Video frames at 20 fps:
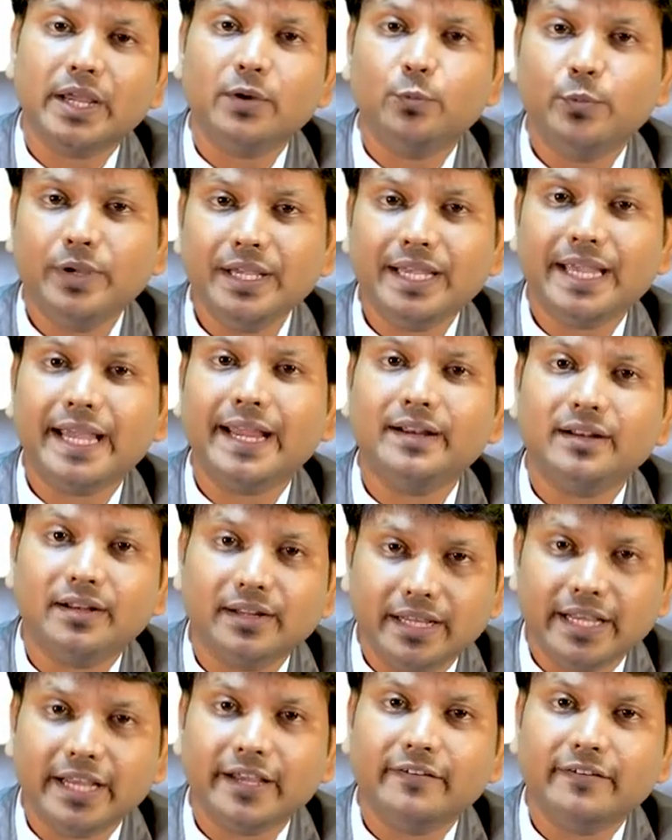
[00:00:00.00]
we
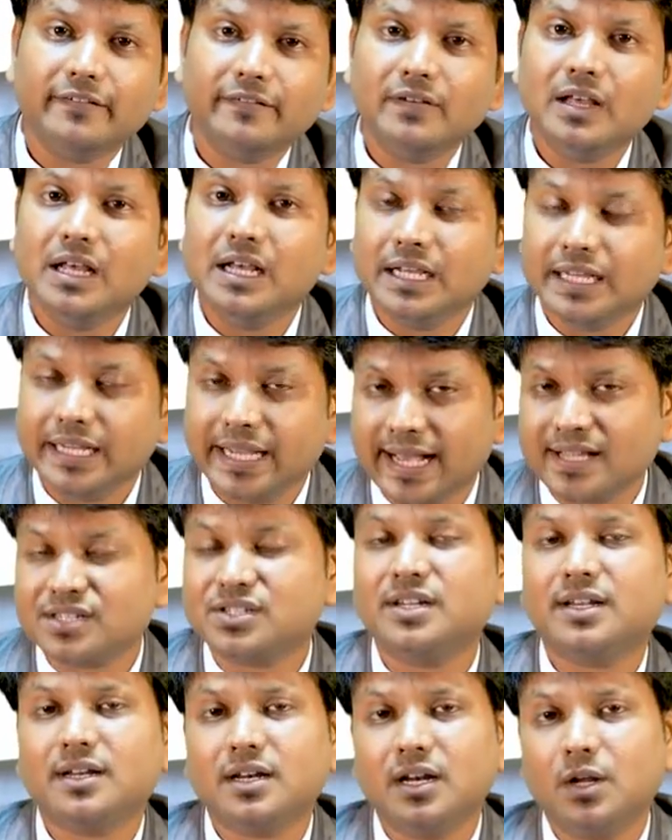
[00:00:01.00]
can give
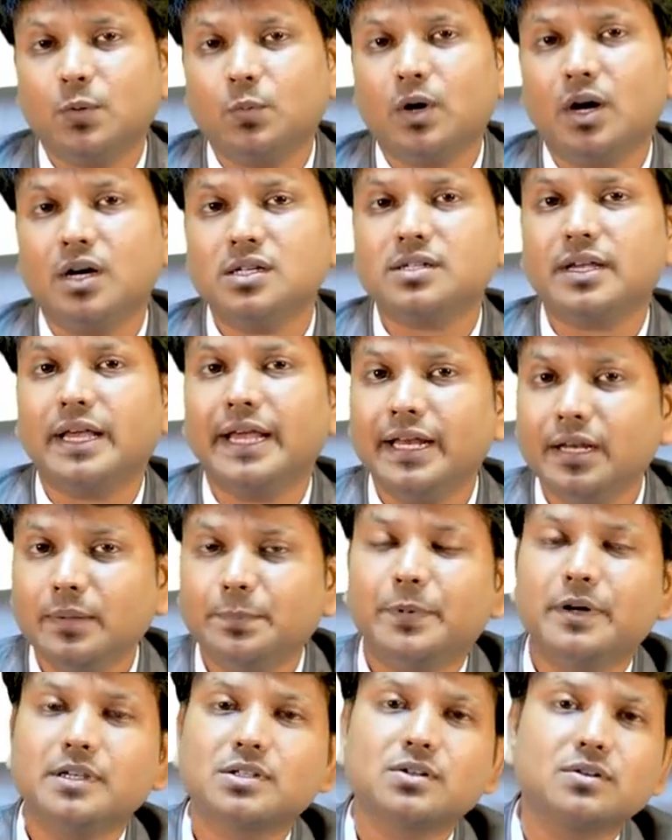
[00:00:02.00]
gastric lavage in
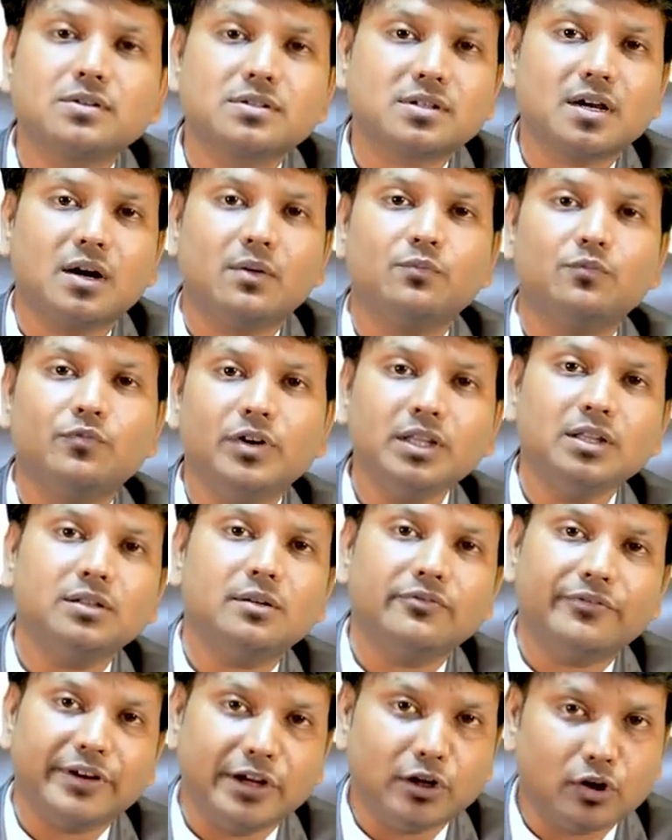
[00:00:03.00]
a person who's come with
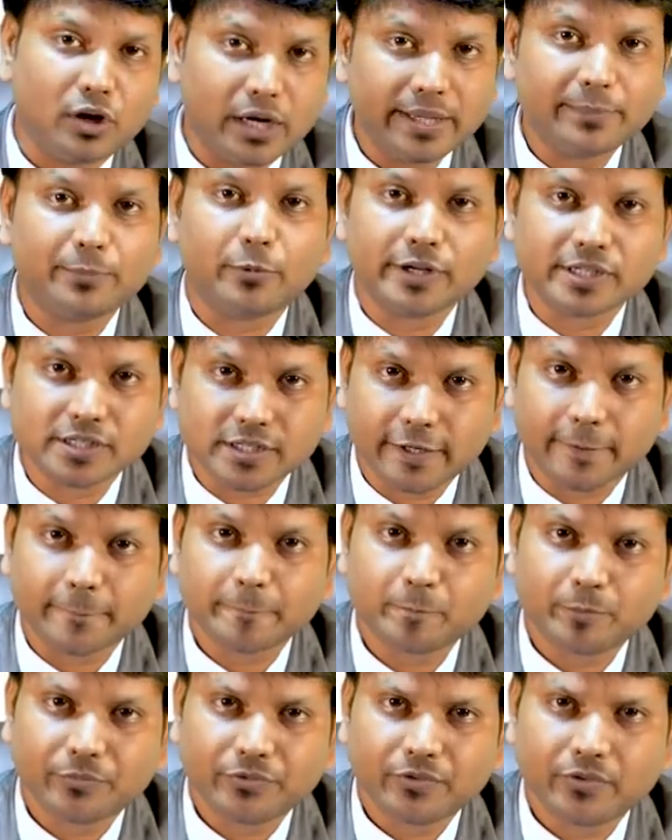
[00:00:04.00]
phenolic poisoning,
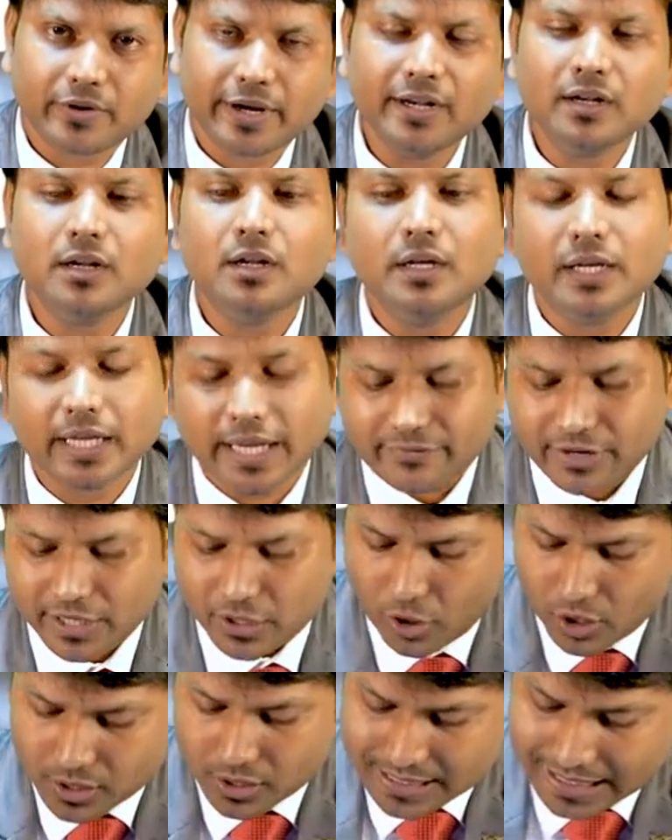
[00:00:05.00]
right? Even
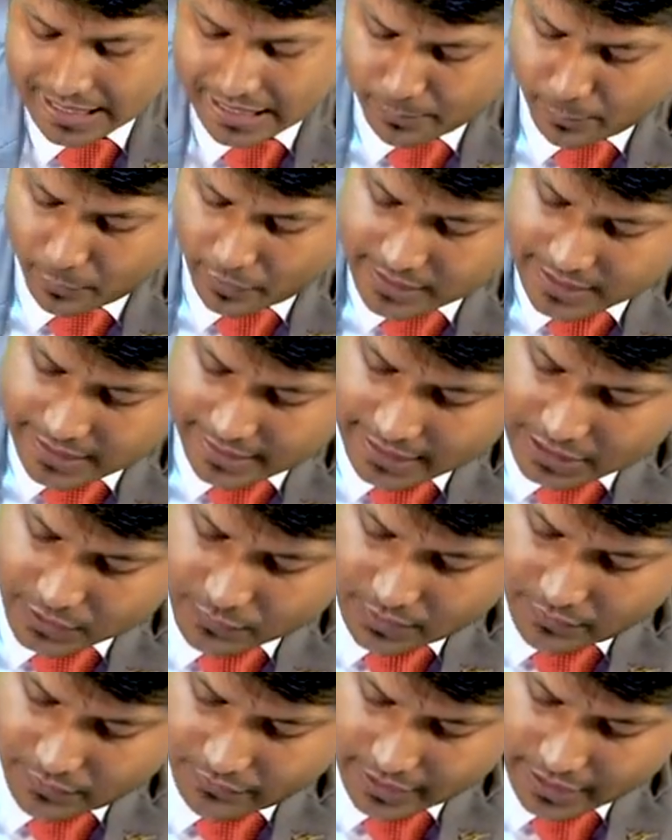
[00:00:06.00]
in oxalic poisoning
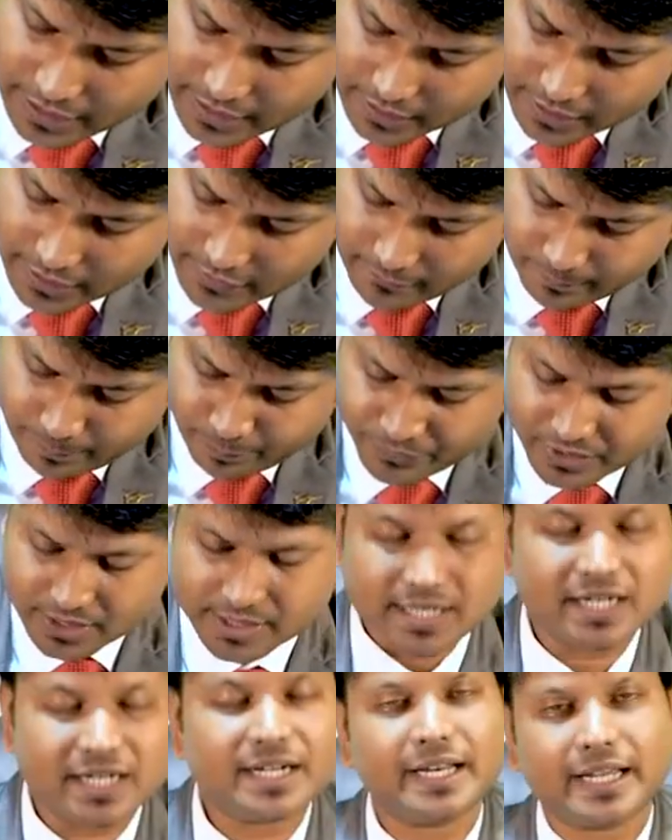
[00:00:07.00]
as well, we can give
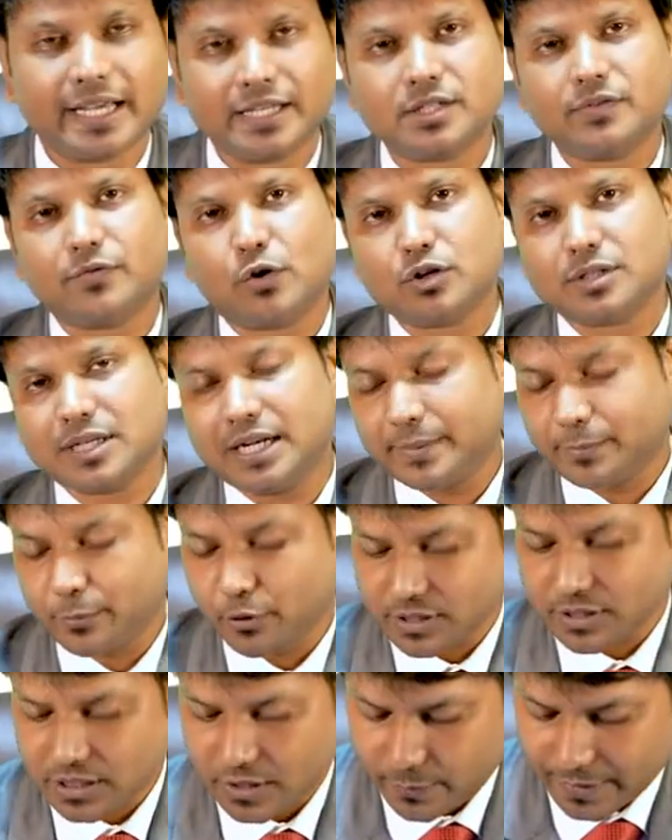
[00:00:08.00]
certain case of oxalic
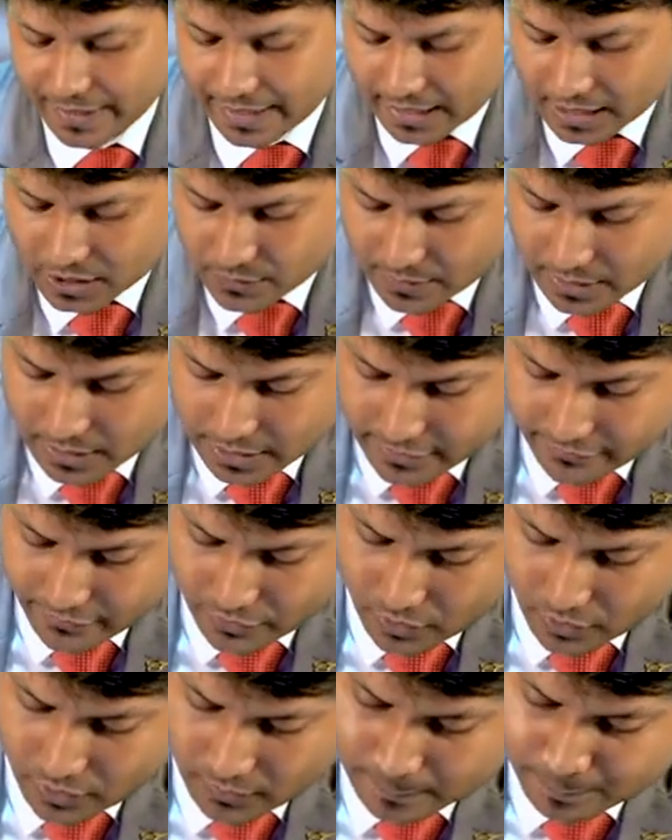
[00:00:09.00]
poisoning, we can as well give
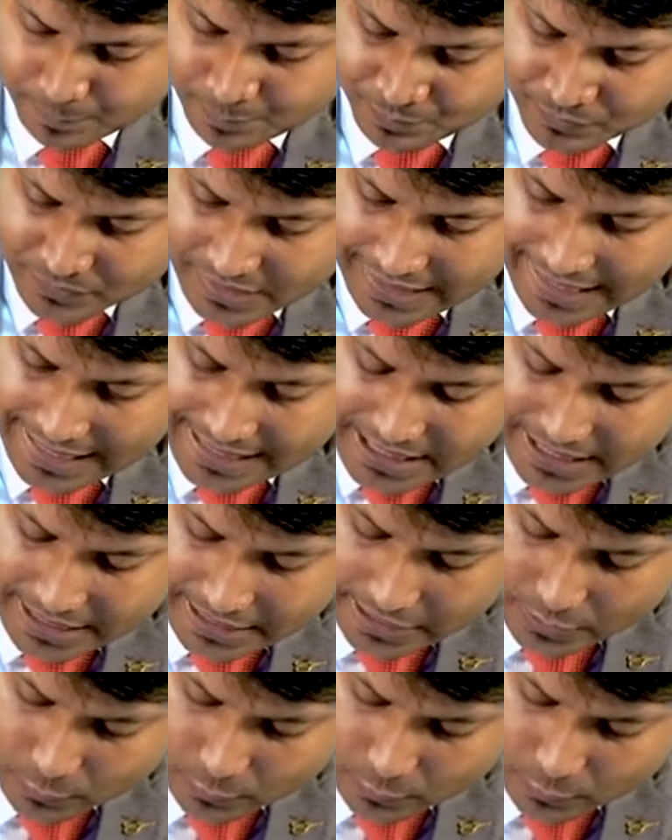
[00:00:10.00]
your gastric